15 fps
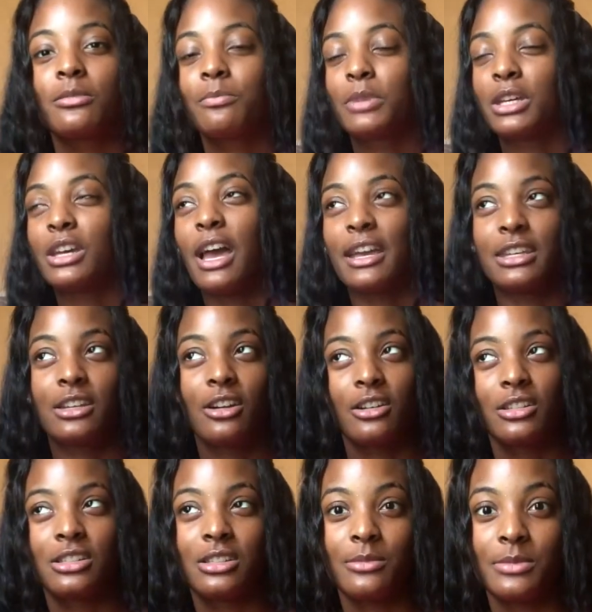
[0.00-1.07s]
But I get
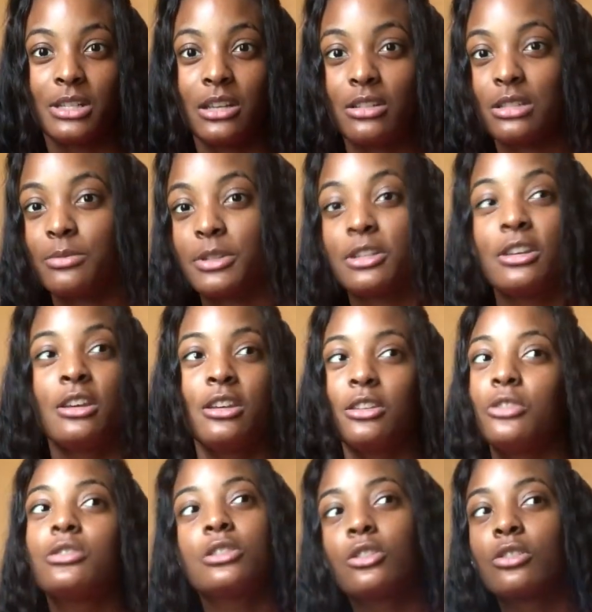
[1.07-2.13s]
on it sometimes. But
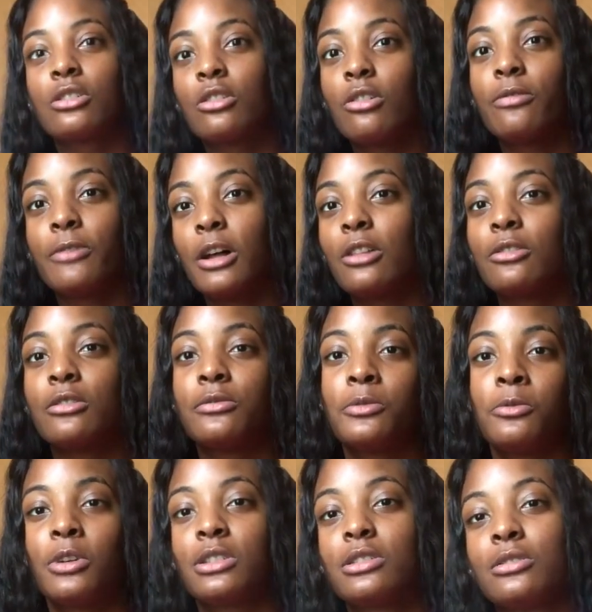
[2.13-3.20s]
you still can go follow if
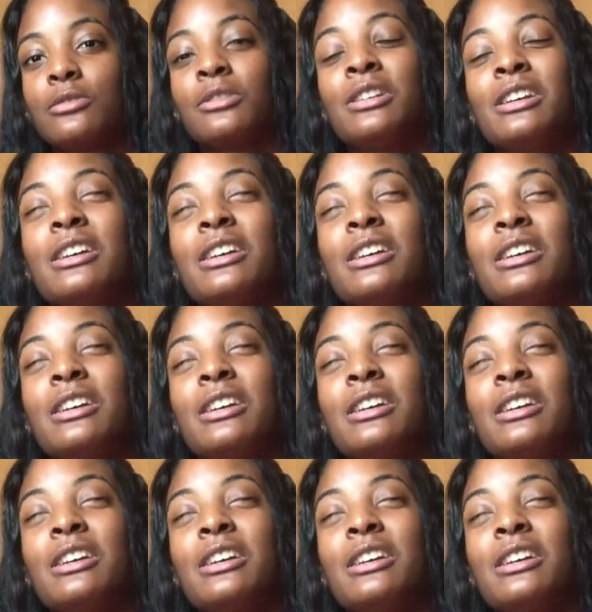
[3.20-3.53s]
you want to.